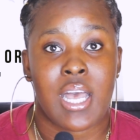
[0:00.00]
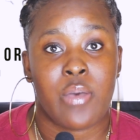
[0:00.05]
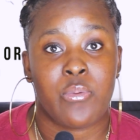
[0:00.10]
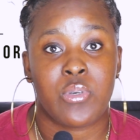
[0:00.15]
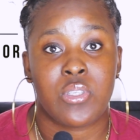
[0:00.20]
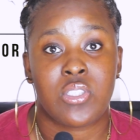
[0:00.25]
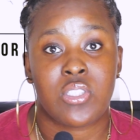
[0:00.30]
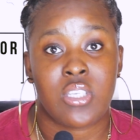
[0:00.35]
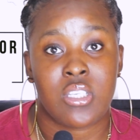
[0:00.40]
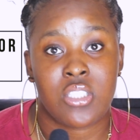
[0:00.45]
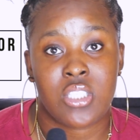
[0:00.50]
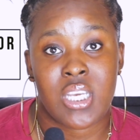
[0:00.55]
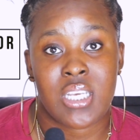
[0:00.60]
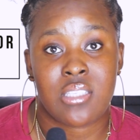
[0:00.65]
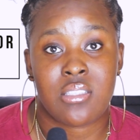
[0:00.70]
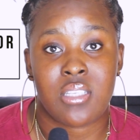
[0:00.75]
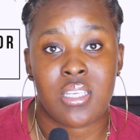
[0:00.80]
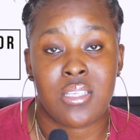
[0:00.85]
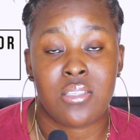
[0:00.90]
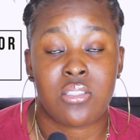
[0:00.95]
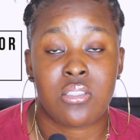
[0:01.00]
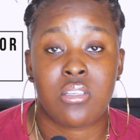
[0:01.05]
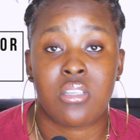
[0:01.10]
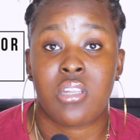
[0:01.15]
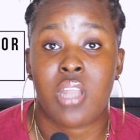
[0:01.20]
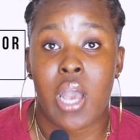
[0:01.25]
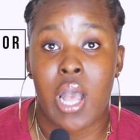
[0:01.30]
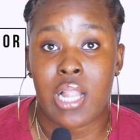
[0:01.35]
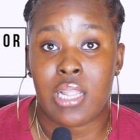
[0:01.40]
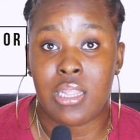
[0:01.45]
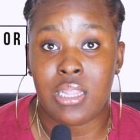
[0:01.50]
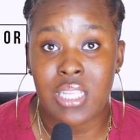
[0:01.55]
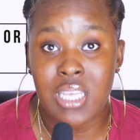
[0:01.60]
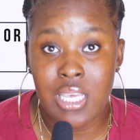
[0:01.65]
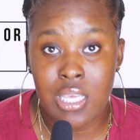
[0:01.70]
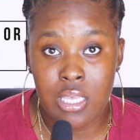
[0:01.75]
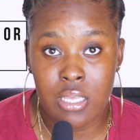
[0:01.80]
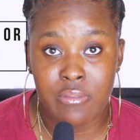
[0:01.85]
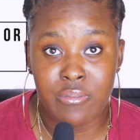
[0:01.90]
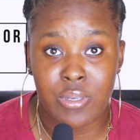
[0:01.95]
I would suggest is to not
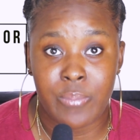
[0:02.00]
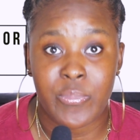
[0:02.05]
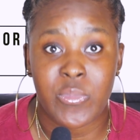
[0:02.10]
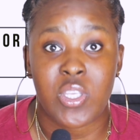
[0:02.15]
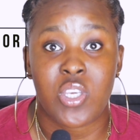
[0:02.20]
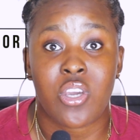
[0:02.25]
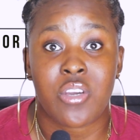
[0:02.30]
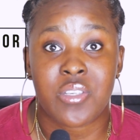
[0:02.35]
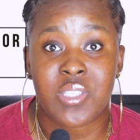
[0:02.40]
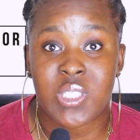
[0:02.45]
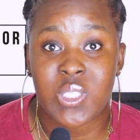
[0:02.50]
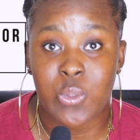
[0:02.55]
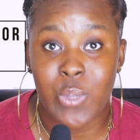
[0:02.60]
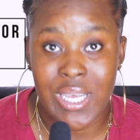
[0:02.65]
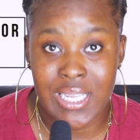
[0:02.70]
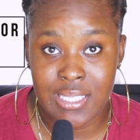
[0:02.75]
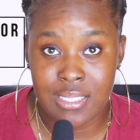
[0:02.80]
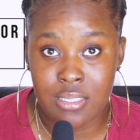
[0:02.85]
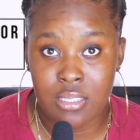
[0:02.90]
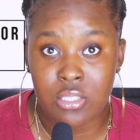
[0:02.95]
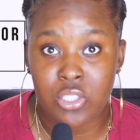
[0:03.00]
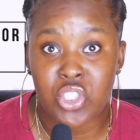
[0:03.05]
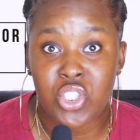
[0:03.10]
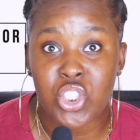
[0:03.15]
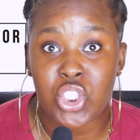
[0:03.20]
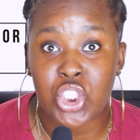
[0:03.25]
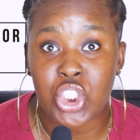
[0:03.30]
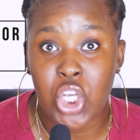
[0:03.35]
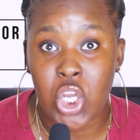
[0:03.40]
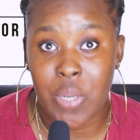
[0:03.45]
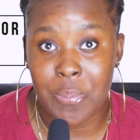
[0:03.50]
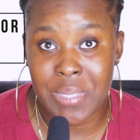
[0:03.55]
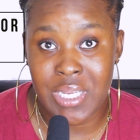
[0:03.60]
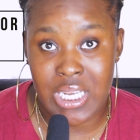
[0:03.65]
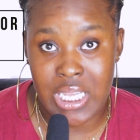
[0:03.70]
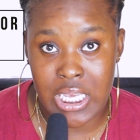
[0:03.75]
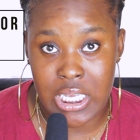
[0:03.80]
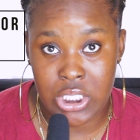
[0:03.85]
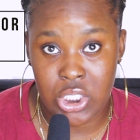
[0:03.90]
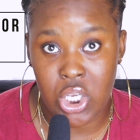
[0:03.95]
leave your sweat to
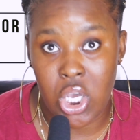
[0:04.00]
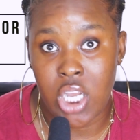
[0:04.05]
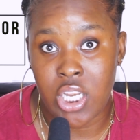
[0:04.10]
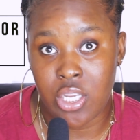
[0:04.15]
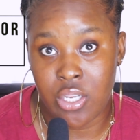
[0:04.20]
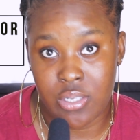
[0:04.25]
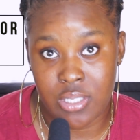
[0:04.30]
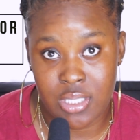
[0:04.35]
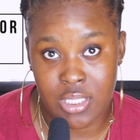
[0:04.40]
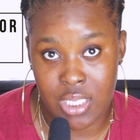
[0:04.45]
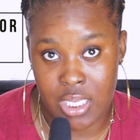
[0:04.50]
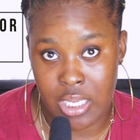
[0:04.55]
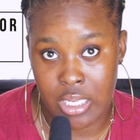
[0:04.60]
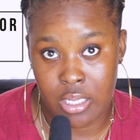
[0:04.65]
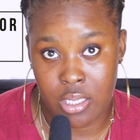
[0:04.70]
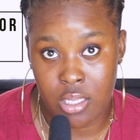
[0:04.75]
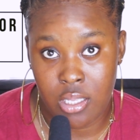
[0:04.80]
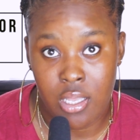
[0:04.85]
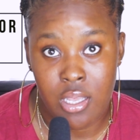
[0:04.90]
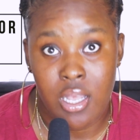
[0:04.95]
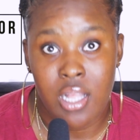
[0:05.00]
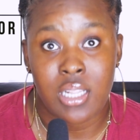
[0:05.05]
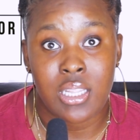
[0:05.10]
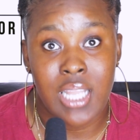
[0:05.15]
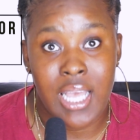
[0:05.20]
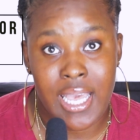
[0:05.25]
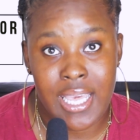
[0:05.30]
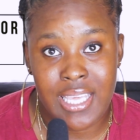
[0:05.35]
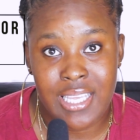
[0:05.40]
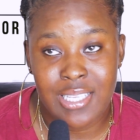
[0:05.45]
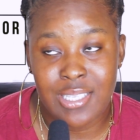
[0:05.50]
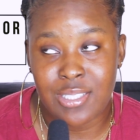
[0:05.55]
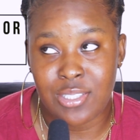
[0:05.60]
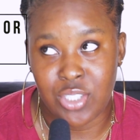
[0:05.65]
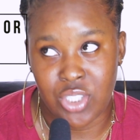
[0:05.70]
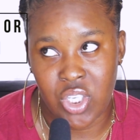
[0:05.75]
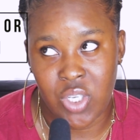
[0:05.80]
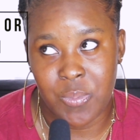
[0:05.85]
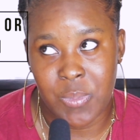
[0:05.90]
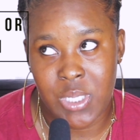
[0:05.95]
germinate on your skin. Like
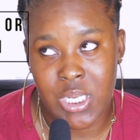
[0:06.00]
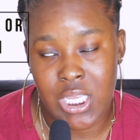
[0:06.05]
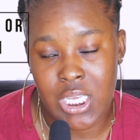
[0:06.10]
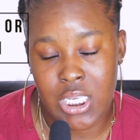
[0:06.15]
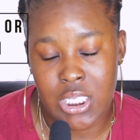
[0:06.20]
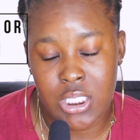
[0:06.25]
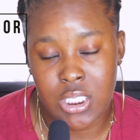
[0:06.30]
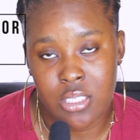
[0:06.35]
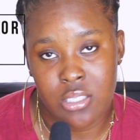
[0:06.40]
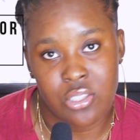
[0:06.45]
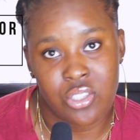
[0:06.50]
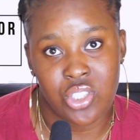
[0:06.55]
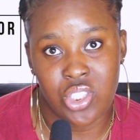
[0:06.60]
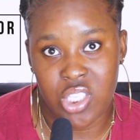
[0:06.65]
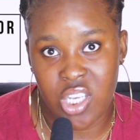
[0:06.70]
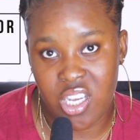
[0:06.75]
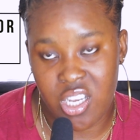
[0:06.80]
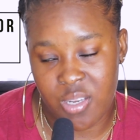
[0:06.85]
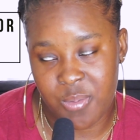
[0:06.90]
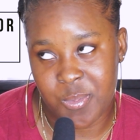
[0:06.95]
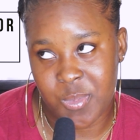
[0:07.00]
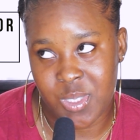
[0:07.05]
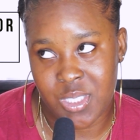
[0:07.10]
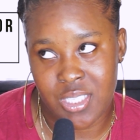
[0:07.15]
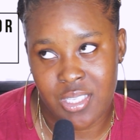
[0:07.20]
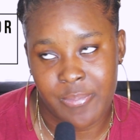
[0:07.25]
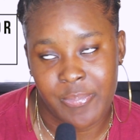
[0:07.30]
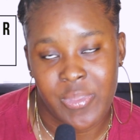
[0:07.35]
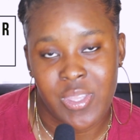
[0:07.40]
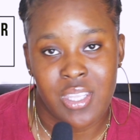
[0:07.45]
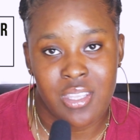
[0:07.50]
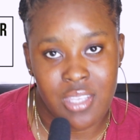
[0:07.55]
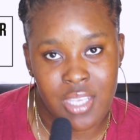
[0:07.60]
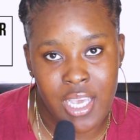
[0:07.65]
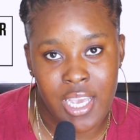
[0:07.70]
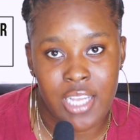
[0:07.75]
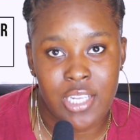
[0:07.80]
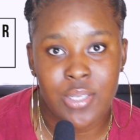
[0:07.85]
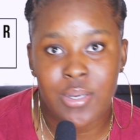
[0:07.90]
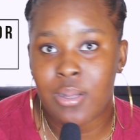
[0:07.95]
germinate, germs.
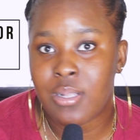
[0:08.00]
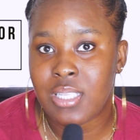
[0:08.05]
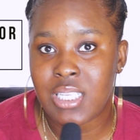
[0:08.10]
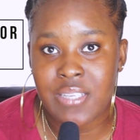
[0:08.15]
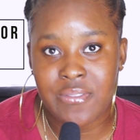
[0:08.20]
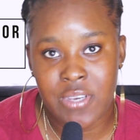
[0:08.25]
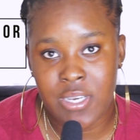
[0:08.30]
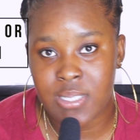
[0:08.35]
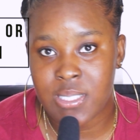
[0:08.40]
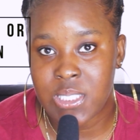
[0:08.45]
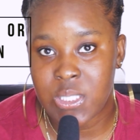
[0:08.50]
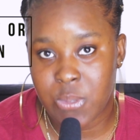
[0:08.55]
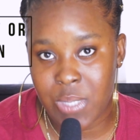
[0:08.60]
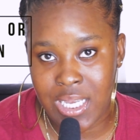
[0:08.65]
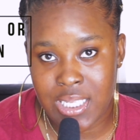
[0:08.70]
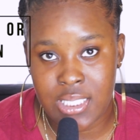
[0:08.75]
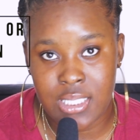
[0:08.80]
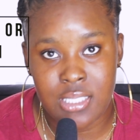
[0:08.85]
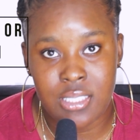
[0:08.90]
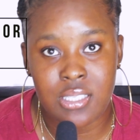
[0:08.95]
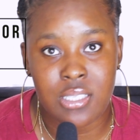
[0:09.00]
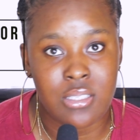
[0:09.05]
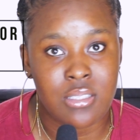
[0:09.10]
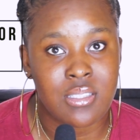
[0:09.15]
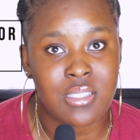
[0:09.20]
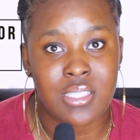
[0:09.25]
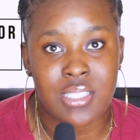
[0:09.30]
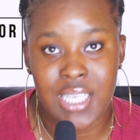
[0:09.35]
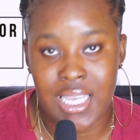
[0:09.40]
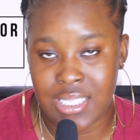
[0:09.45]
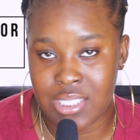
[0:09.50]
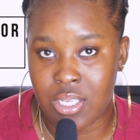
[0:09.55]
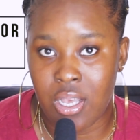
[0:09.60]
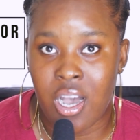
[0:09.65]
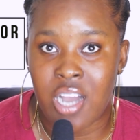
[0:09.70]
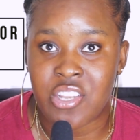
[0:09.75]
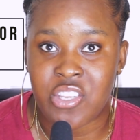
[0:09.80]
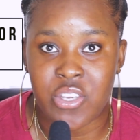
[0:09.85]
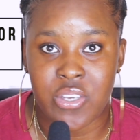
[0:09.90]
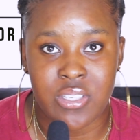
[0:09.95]
Yeah, don't leave your sweat to set
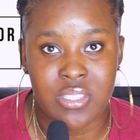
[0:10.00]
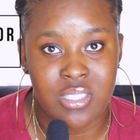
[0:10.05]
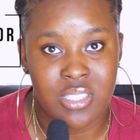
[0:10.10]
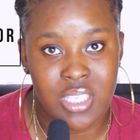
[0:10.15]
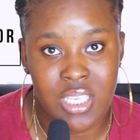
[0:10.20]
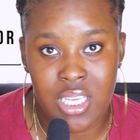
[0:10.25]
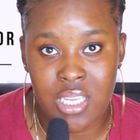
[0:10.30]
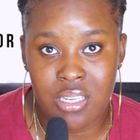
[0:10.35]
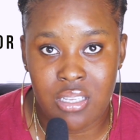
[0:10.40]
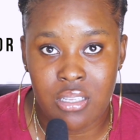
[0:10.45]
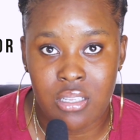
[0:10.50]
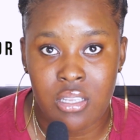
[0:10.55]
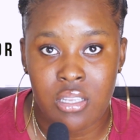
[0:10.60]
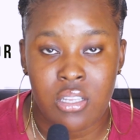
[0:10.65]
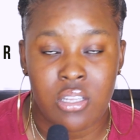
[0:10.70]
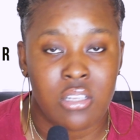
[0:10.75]
on your skin.